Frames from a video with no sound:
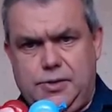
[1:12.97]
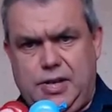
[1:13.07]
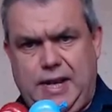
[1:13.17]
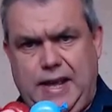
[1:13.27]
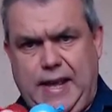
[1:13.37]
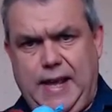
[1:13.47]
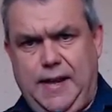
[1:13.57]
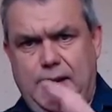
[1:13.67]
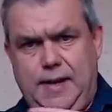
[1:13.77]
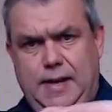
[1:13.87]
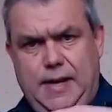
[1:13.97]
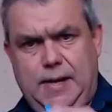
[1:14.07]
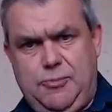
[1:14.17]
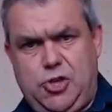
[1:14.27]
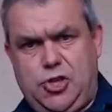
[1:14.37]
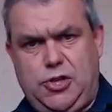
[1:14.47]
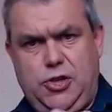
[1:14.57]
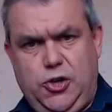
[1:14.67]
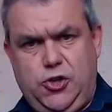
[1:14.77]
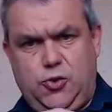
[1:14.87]
here, and I'm just
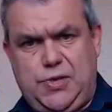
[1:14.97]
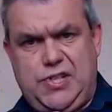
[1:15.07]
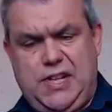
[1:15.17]
twisting